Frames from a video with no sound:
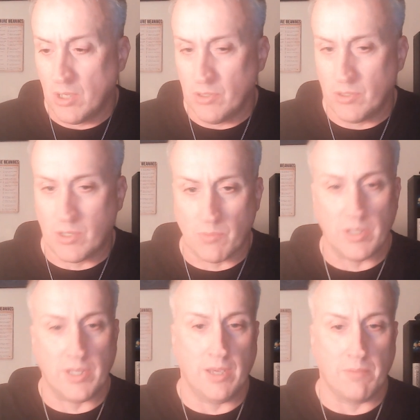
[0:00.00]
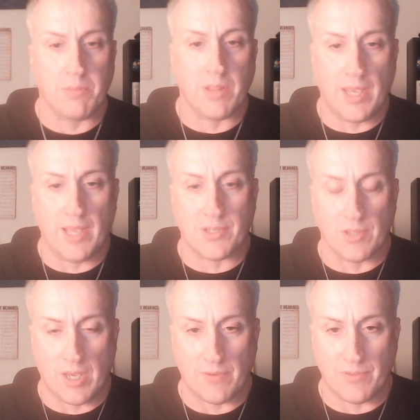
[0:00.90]
you can really implant a
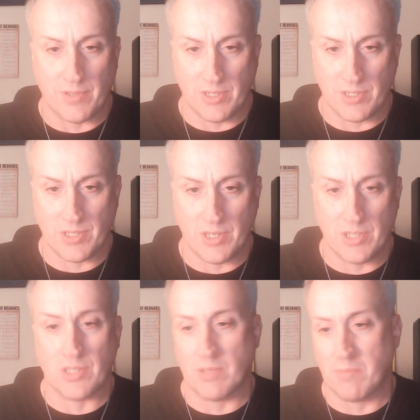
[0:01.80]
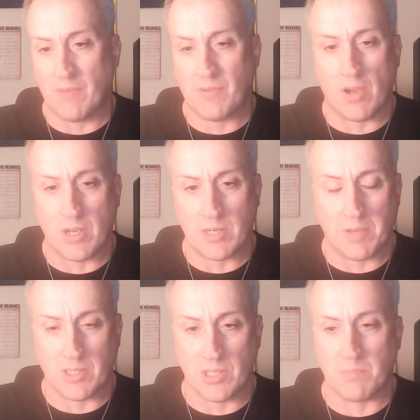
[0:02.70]
lot of things into them. I've talked
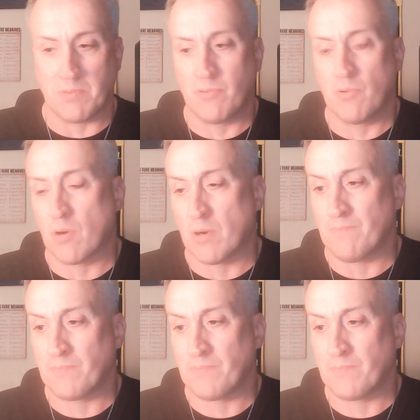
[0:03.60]
about this before.